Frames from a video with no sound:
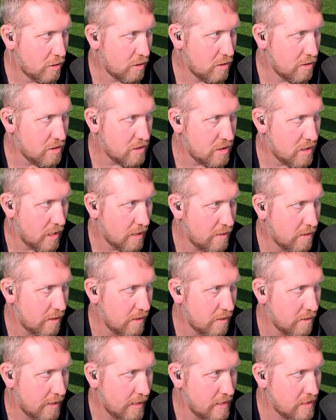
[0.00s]
There's nothing
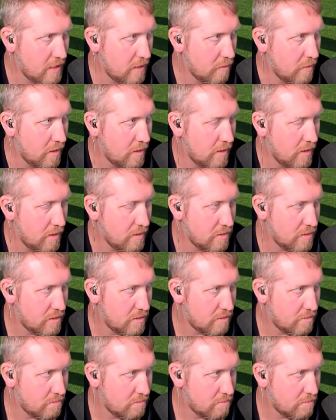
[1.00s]
crazy with it. Just
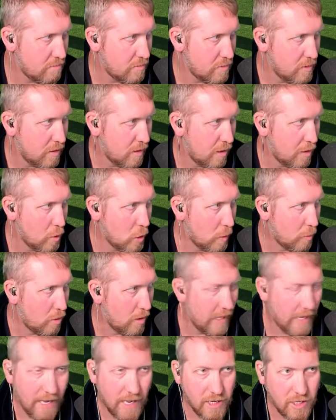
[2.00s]
a normal
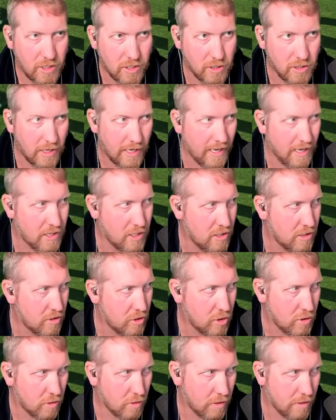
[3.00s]
Edge
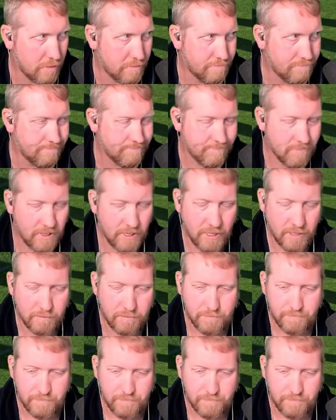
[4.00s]
controller. Okay,